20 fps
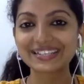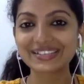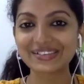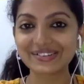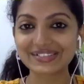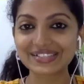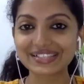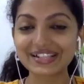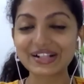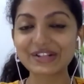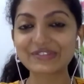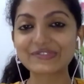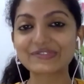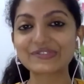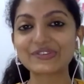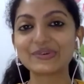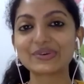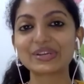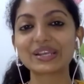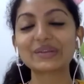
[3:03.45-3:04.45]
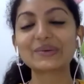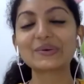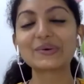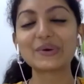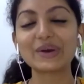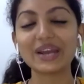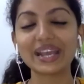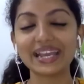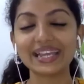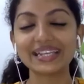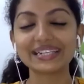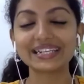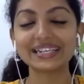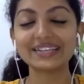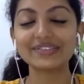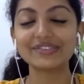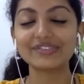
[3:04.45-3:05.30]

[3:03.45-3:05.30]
yourself, you can go ahead and